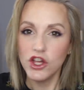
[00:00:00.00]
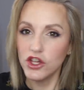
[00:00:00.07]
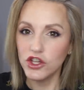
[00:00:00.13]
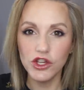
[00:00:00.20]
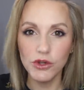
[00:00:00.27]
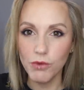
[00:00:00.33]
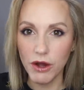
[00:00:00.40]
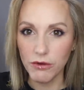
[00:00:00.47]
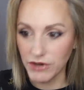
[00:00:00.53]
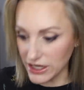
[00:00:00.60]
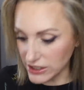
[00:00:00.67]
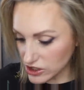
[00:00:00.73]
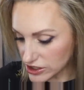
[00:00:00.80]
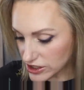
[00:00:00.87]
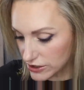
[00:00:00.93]
you won't
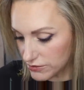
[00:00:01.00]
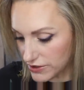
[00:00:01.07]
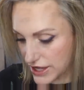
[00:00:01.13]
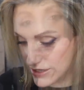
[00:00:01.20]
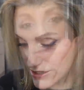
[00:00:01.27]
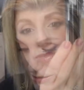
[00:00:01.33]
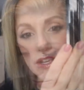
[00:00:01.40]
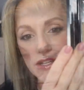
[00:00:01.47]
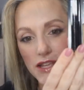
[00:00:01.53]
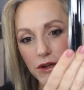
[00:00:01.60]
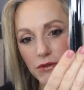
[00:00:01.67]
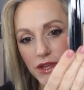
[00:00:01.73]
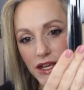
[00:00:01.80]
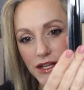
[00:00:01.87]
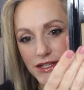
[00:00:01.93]
need to do this.
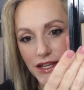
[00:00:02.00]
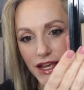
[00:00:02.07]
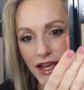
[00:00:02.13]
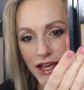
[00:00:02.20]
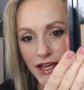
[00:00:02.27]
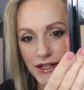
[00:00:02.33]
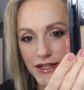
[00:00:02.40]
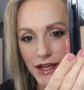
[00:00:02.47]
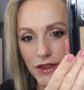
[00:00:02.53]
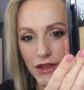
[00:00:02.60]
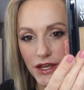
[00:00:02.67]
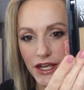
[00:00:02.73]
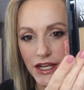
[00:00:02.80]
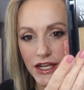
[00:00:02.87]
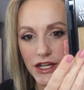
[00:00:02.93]
So this is
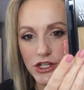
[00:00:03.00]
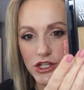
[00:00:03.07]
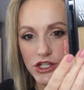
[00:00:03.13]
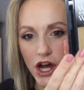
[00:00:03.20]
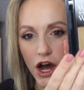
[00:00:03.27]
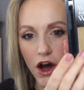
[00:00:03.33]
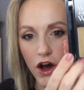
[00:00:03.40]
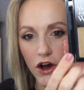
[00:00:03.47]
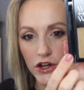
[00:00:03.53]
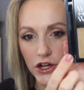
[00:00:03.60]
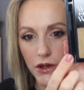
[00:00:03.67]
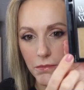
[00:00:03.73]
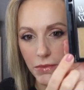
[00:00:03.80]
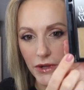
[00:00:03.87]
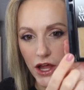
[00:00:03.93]
the dark
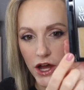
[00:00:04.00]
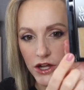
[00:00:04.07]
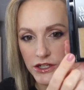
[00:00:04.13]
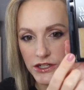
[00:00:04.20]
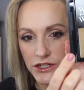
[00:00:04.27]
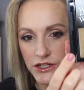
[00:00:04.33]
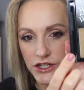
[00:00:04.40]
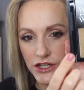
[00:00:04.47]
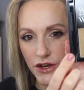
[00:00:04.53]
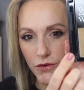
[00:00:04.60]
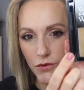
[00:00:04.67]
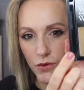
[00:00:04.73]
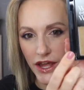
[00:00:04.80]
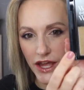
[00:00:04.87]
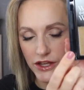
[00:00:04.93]
blonde,
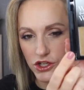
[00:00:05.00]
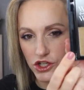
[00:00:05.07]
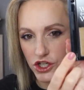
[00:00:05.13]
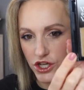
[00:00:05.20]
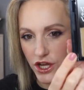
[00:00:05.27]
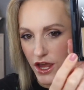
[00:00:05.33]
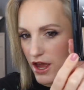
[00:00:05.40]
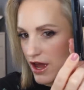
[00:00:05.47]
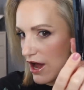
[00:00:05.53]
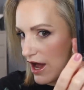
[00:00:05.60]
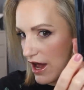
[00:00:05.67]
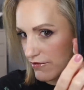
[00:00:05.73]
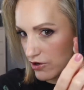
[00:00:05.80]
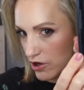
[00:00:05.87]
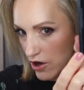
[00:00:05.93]
which
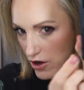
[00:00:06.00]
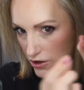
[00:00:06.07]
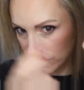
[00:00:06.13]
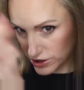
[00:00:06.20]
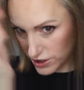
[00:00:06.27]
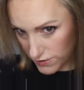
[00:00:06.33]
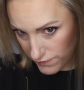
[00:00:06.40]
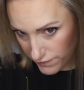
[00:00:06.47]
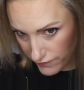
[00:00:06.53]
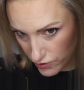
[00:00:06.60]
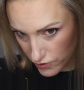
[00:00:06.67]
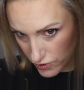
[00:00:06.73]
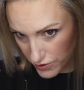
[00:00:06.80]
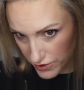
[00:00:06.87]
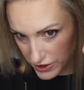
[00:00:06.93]
I've got
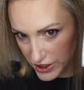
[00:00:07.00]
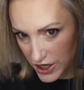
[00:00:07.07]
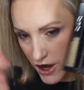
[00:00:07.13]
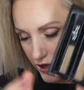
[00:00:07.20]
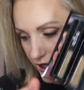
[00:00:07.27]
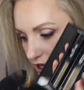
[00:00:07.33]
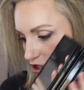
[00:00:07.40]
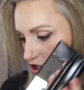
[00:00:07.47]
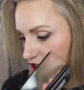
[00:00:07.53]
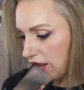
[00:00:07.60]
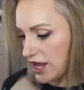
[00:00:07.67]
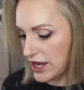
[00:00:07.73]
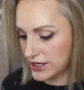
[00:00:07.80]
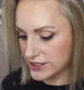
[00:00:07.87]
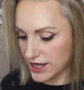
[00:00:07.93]
for the darkest
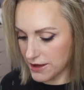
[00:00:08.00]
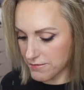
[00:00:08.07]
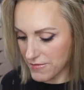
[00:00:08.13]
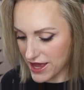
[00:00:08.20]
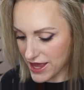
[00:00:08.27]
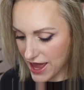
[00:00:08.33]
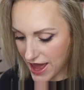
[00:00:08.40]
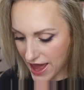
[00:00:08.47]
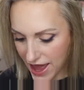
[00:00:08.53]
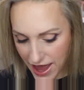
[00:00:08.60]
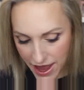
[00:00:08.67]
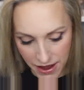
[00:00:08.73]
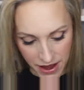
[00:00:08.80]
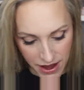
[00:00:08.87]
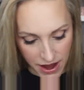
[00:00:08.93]
shade in my
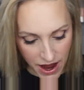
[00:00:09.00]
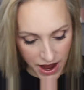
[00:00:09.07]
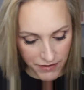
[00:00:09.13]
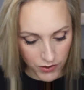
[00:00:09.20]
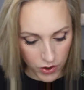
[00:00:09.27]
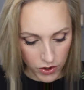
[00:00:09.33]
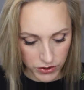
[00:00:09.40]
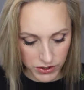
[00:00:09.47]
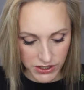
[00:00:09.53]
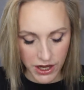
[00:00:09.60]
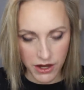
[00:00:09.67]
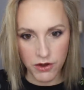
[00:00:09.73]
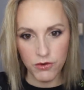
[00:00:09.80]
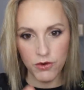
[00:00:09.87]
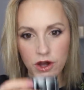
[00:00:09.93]
hair. I've
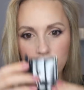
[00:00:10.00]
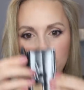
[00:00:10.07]
also